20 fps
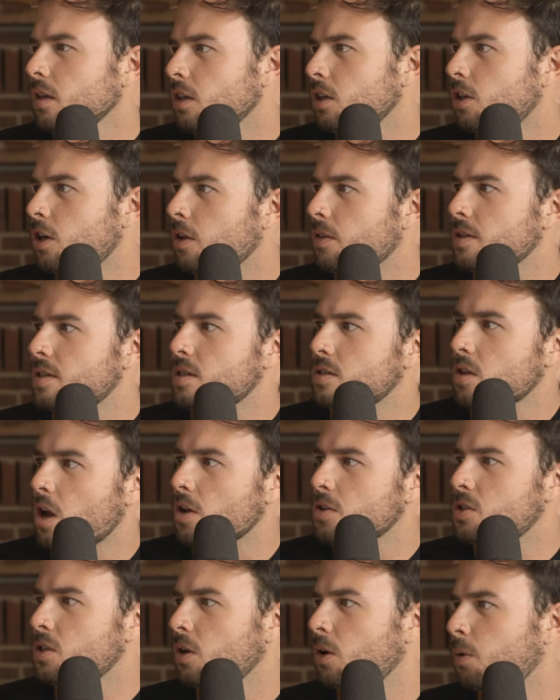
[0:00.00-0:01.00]
You know, this is
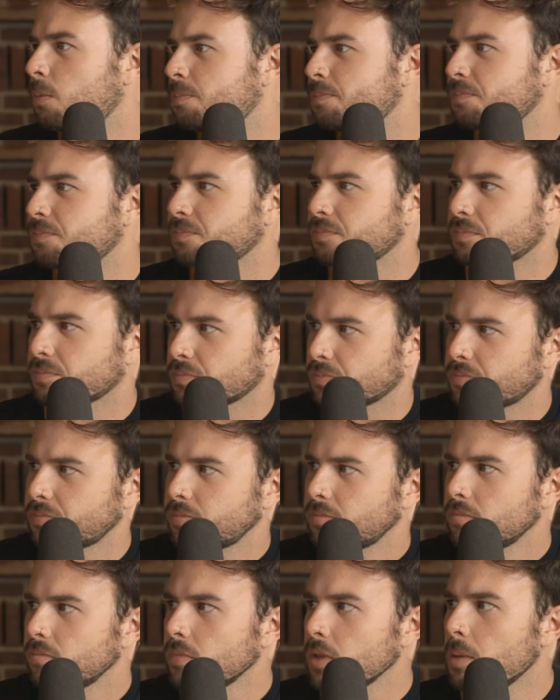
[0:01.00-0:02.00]
also
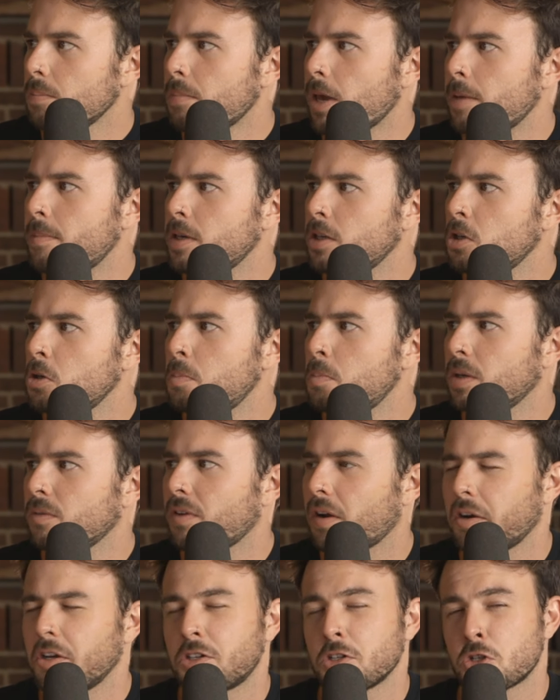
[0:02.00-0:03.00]
maybe you
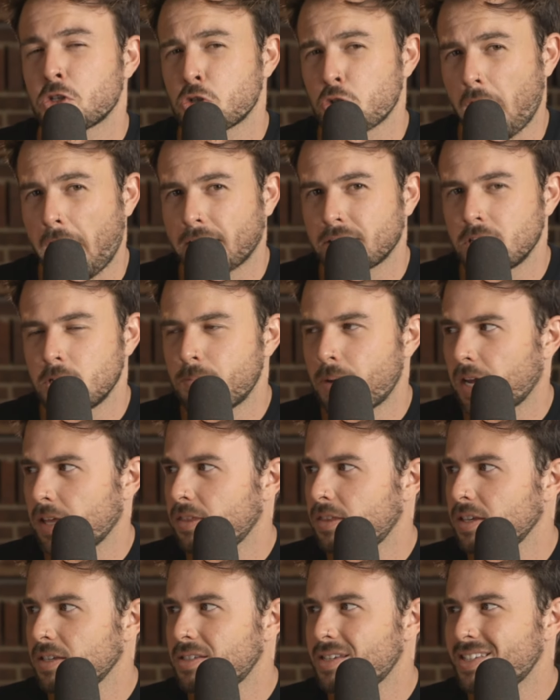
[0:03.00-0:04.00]
being very distracted
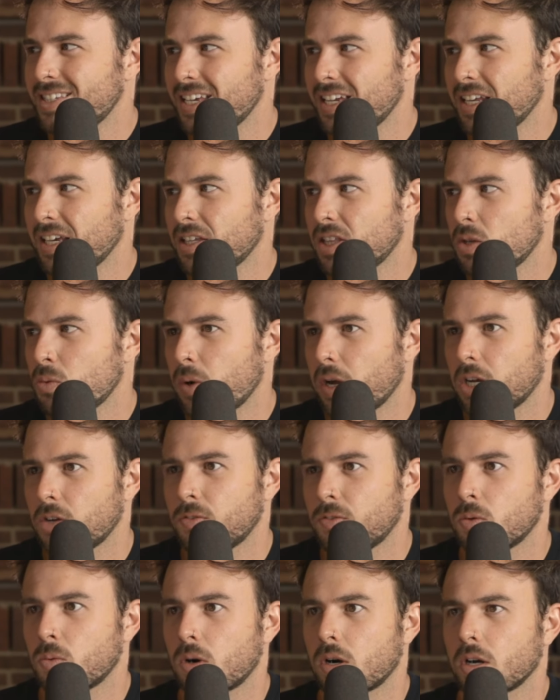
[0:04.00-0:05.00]
by things is getting in the way
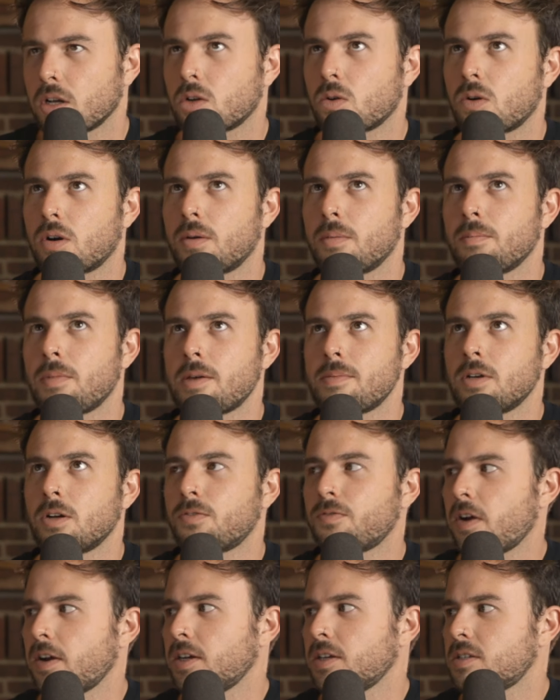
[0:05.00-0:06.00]
of your work or maybe
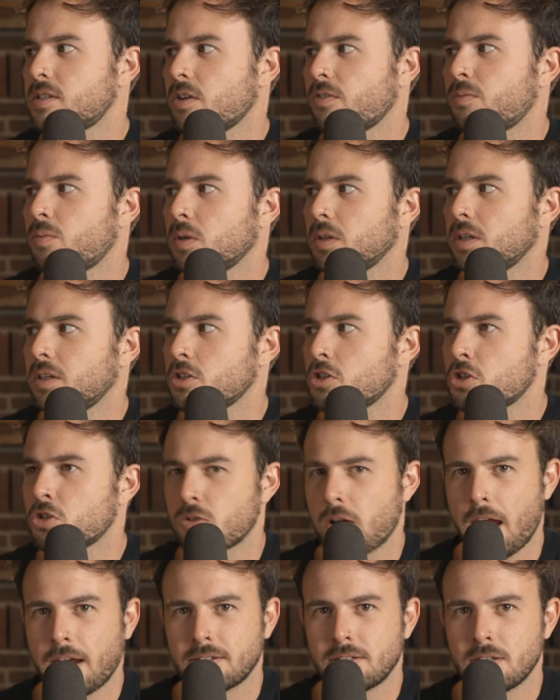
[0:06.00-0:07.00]
you're finding yourself really
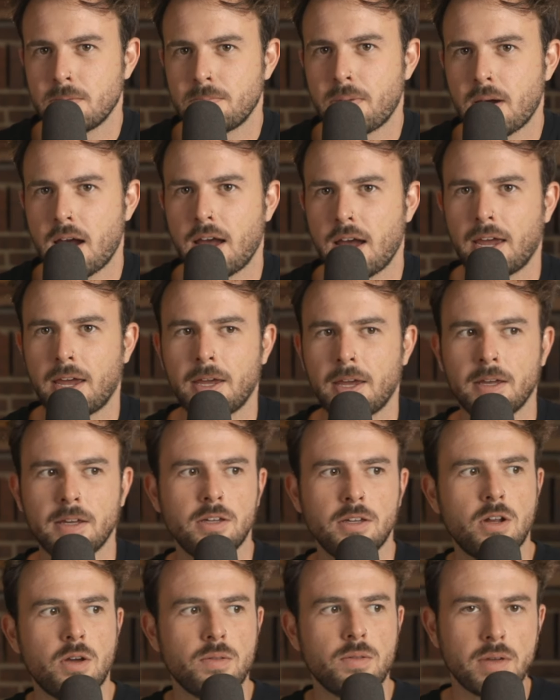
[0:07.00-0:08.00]
distracted by
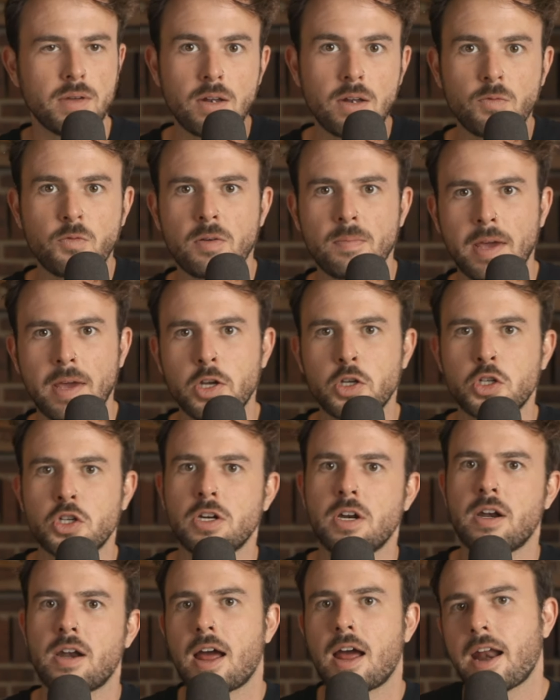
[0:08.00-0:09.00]
you know
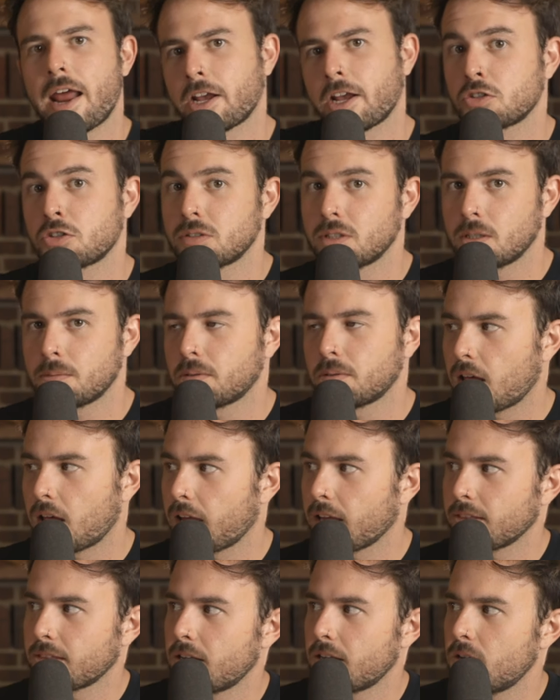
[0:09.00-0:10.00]
information and not actually
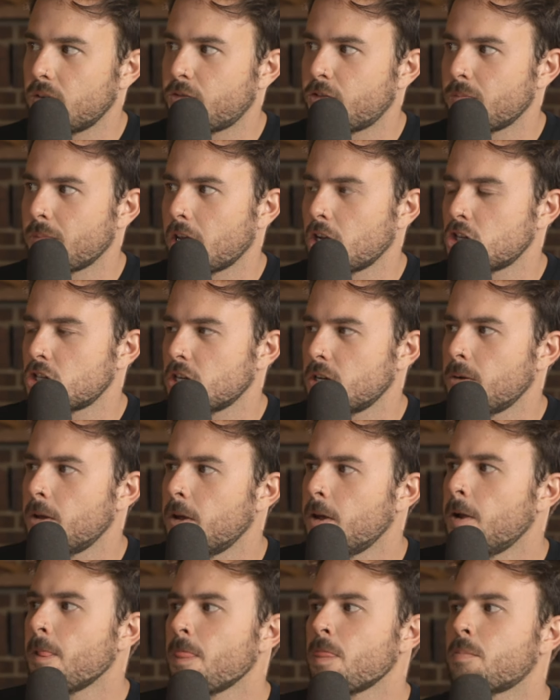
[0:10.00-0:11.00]
applying that information
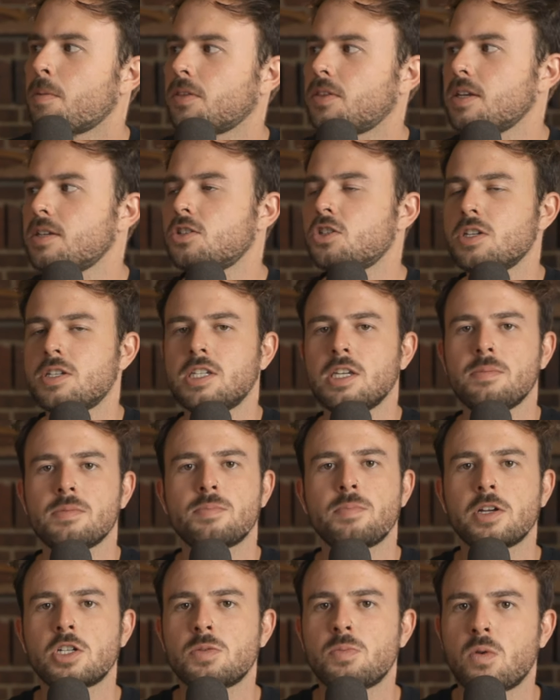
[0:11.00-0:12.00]
but this just
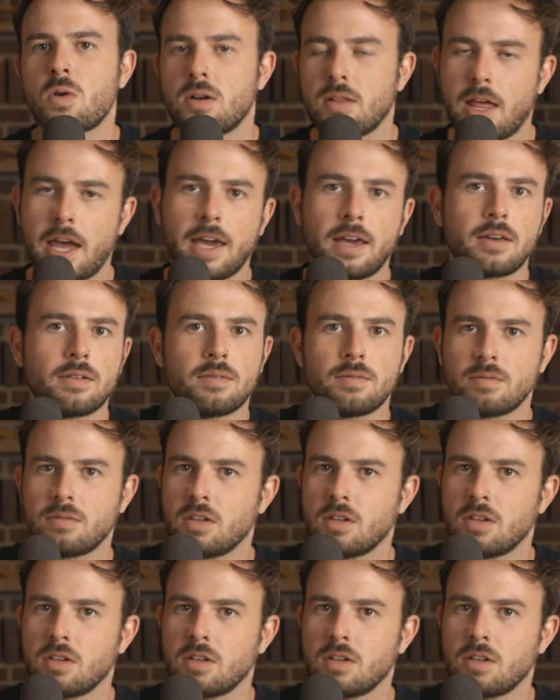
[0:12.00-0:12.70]
seems much more like